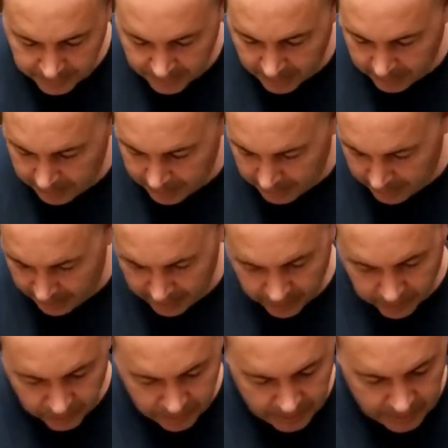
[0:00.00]

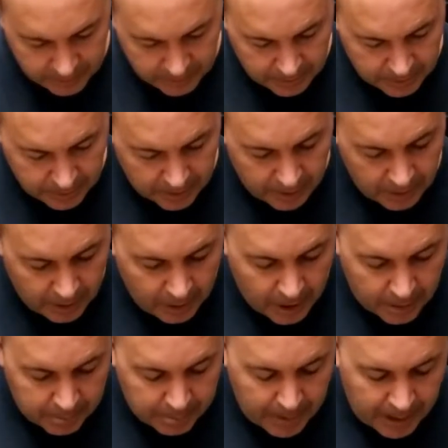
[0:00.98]
ambidextrous, the
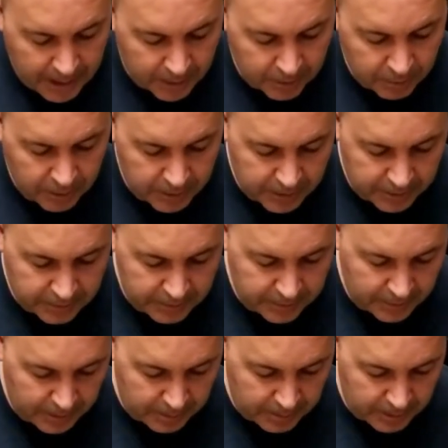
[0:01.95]
mag release is
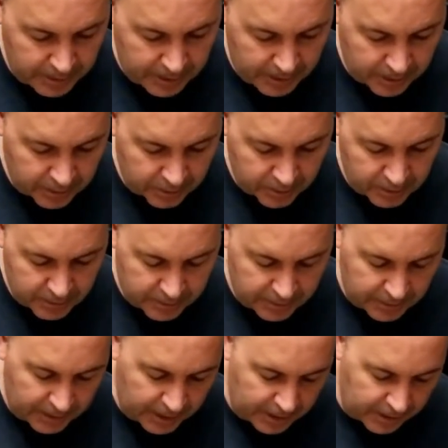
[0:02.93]
ambidextrous,
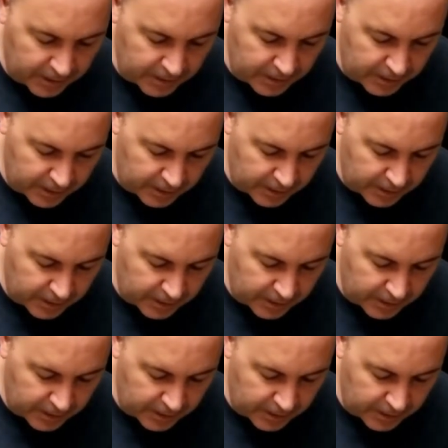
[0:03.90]
and the